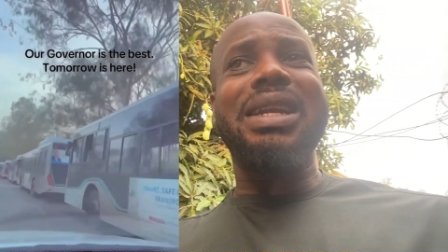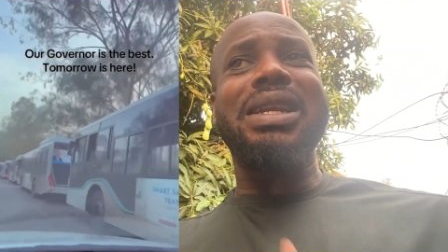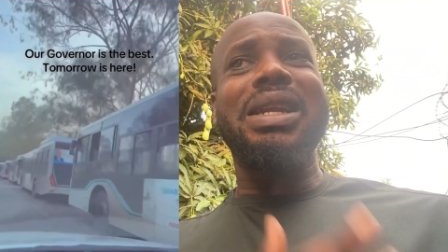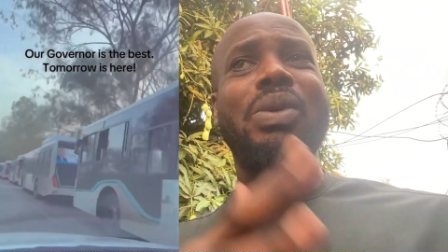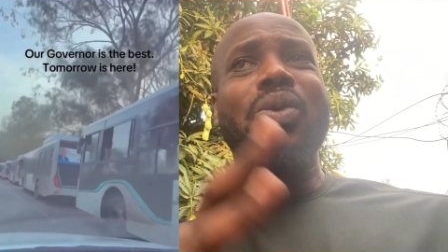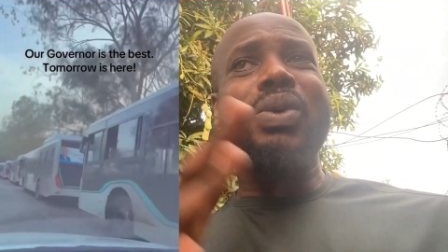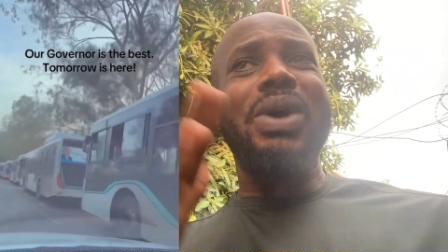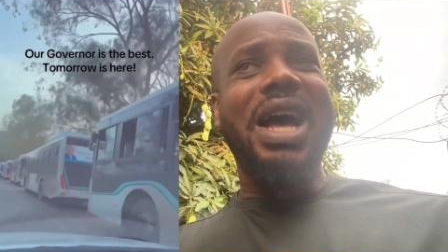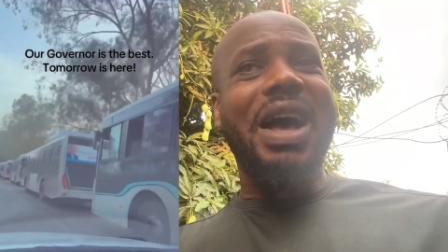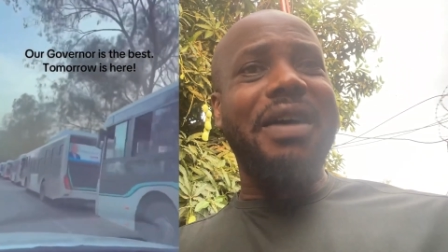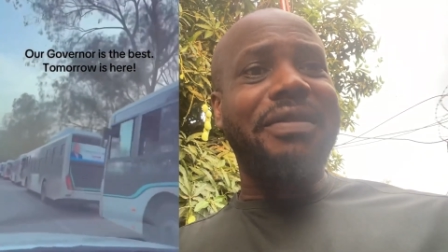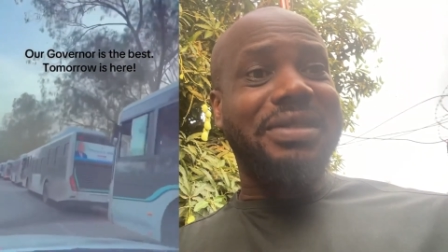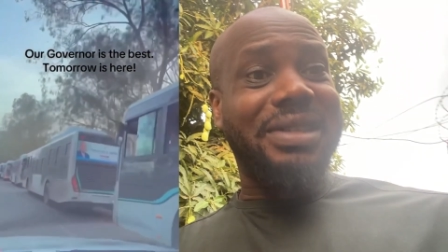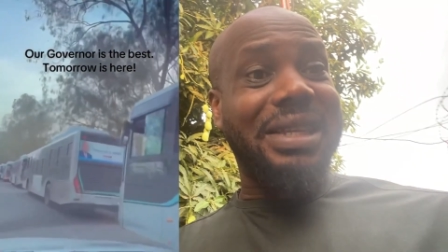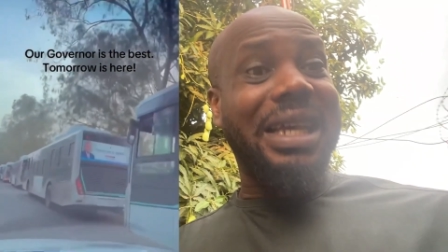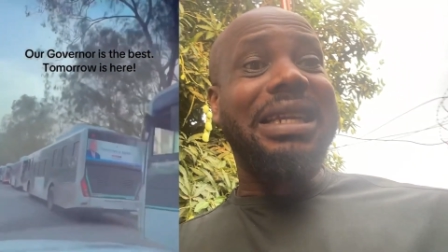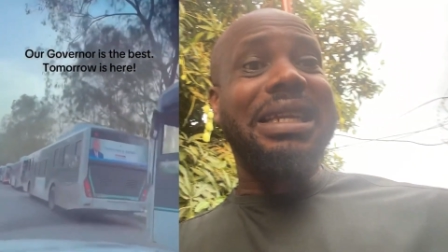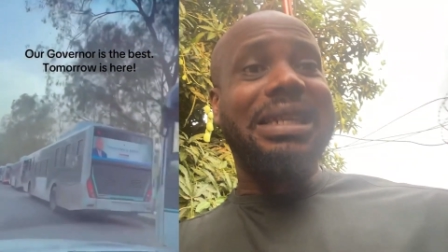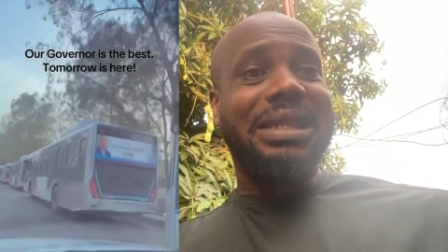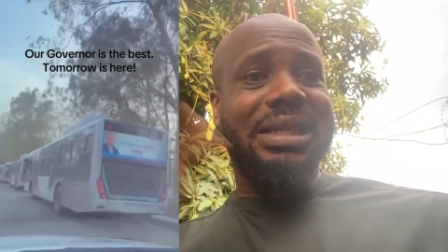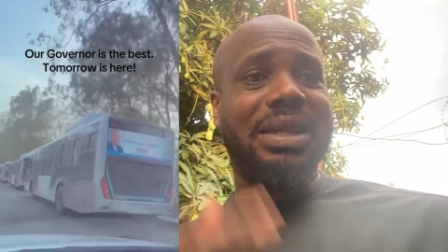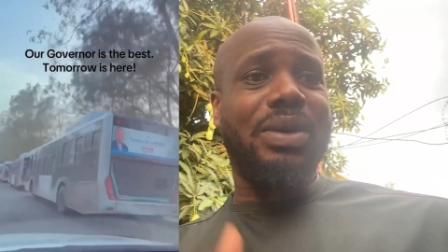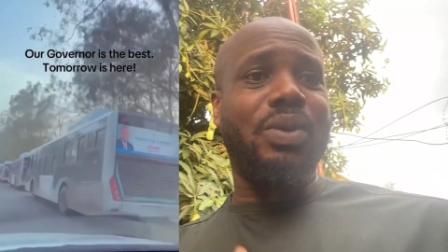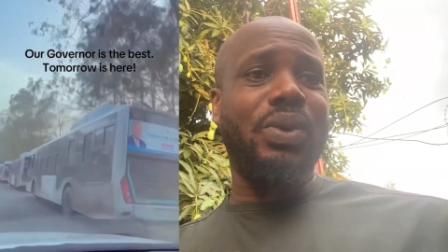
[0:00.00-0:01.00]
will have
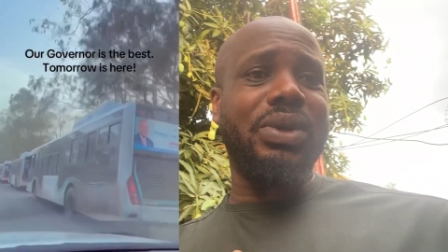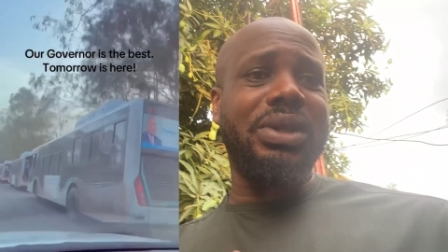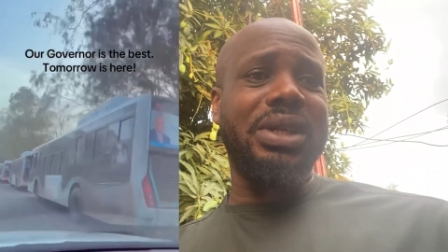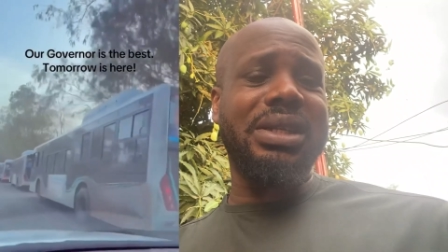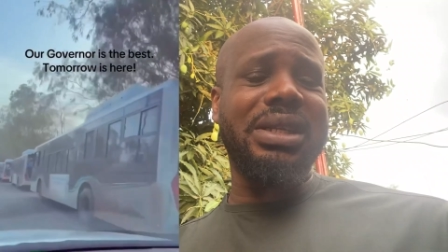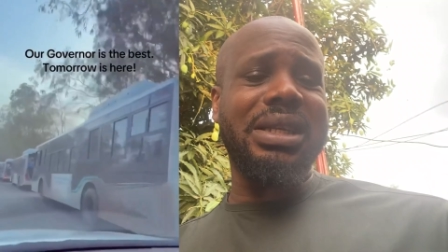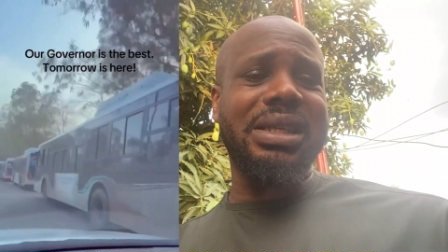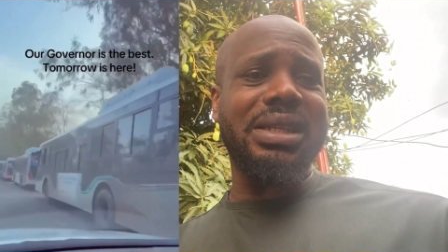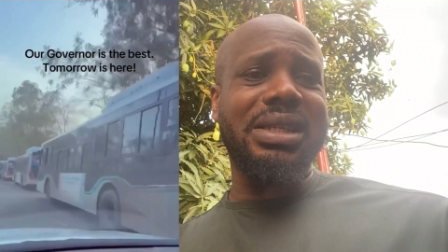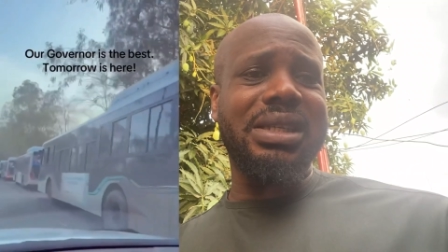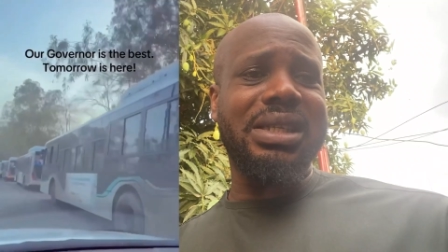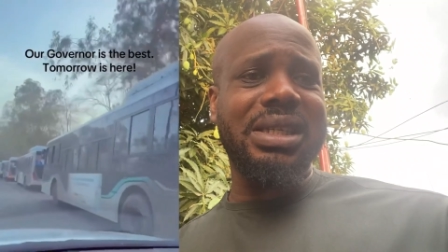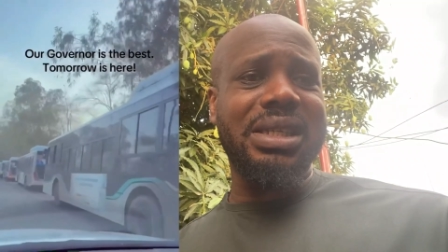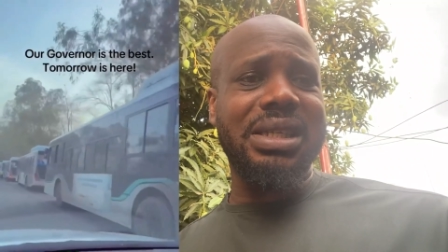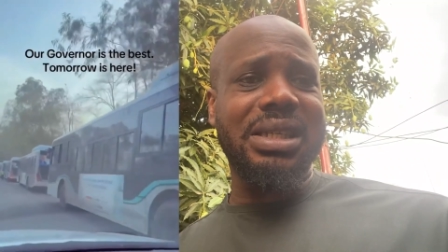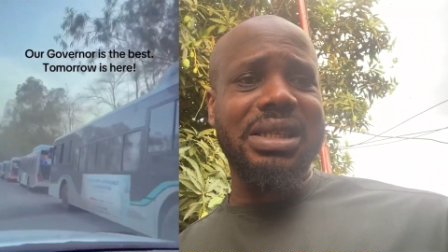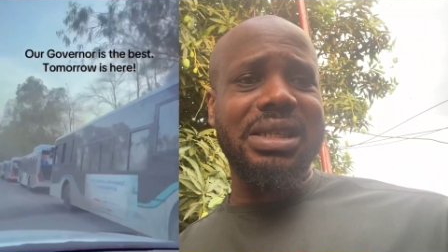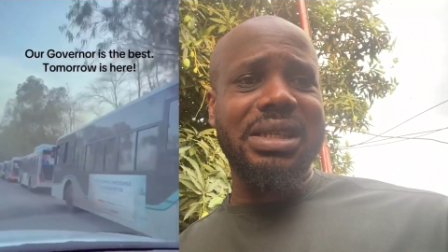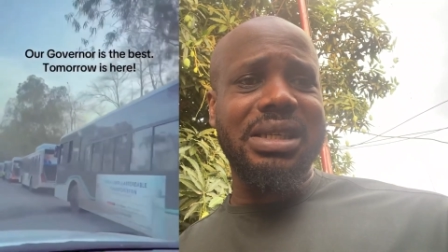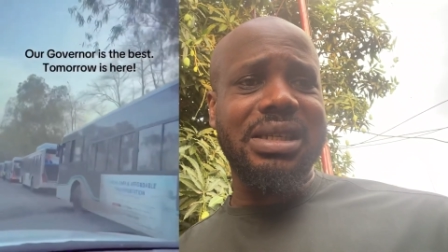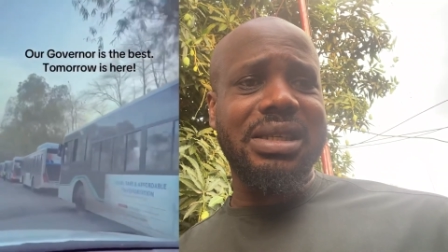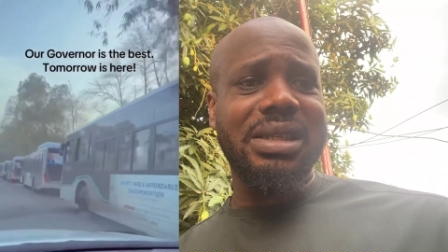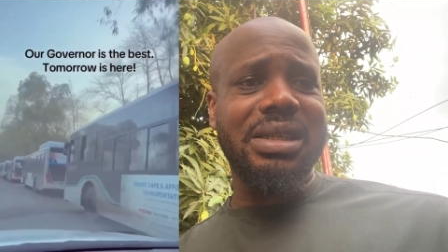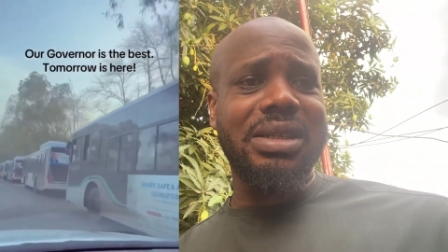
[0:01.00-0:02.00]
sanity within
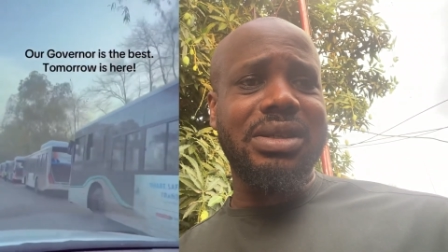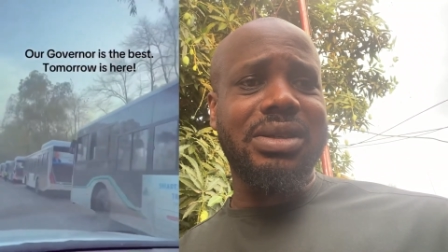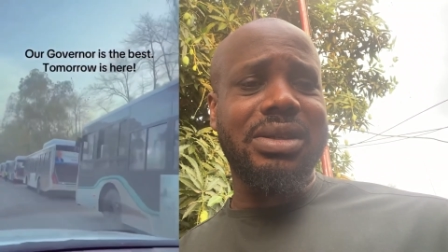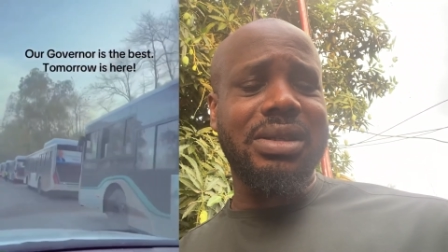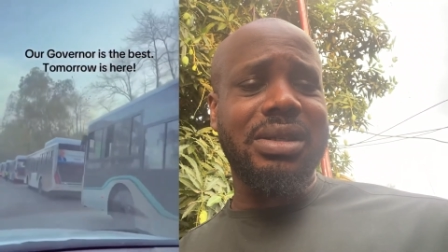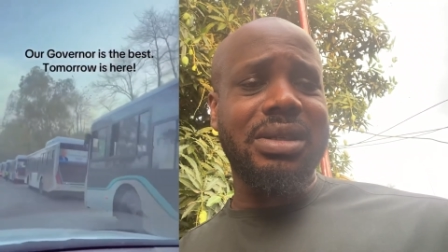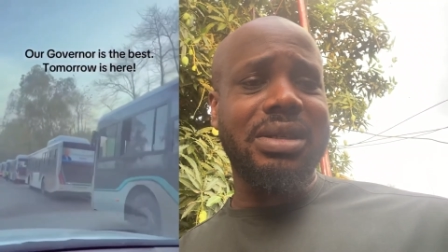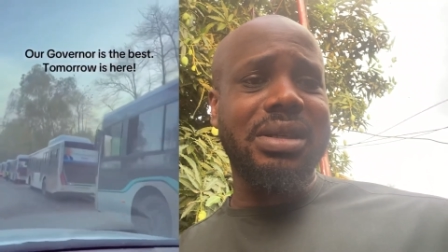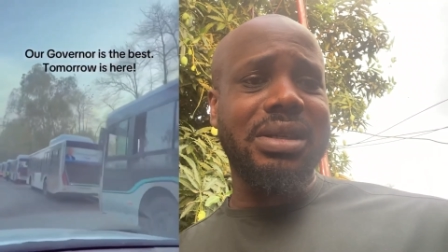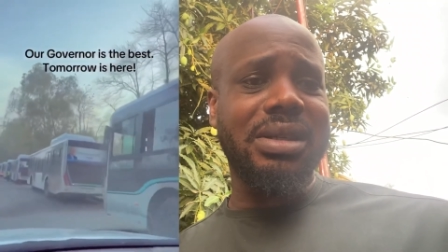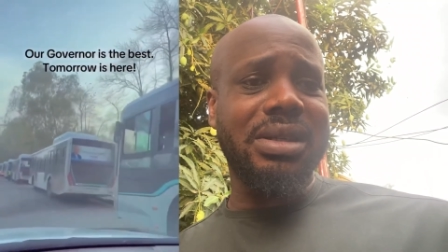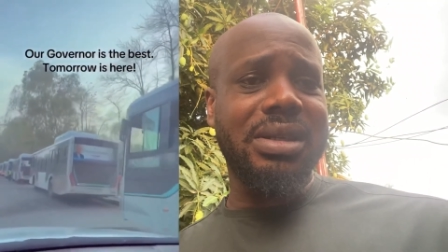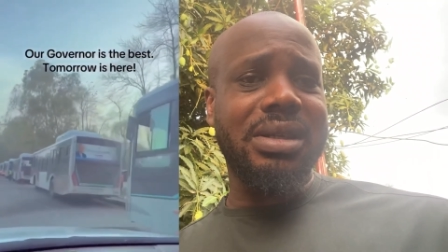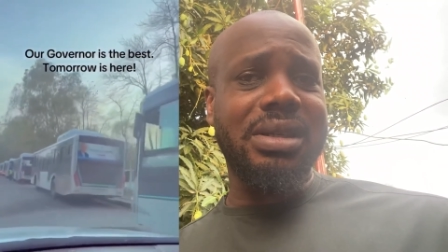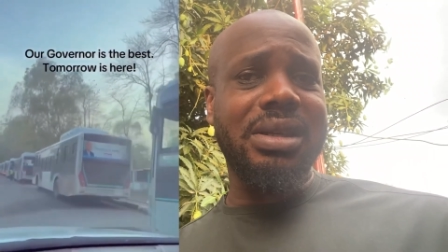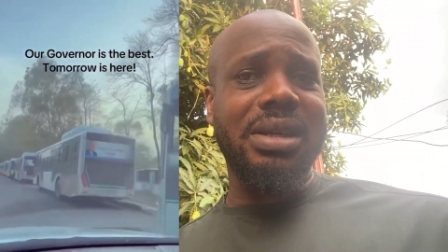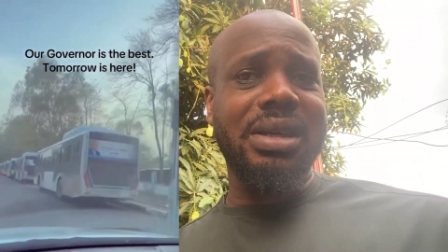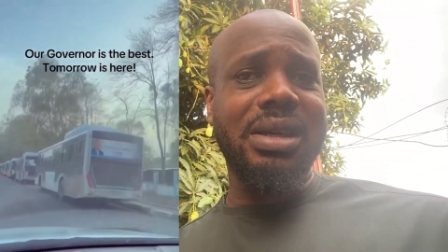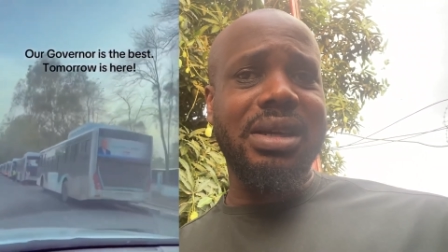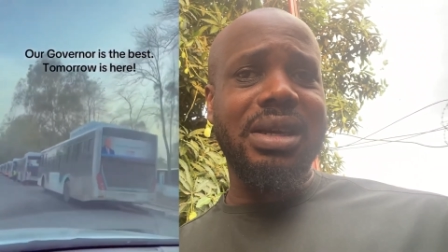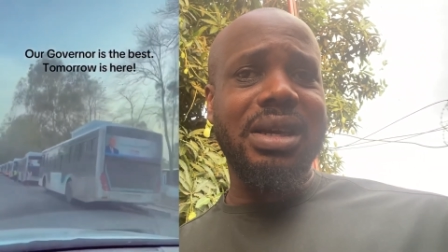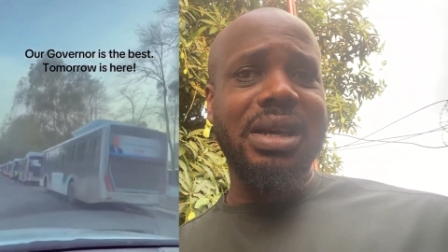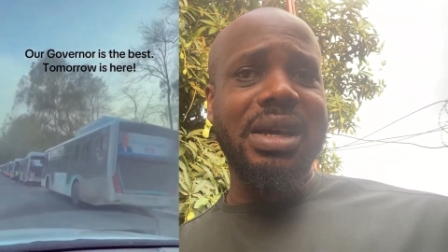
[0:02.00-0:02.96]
the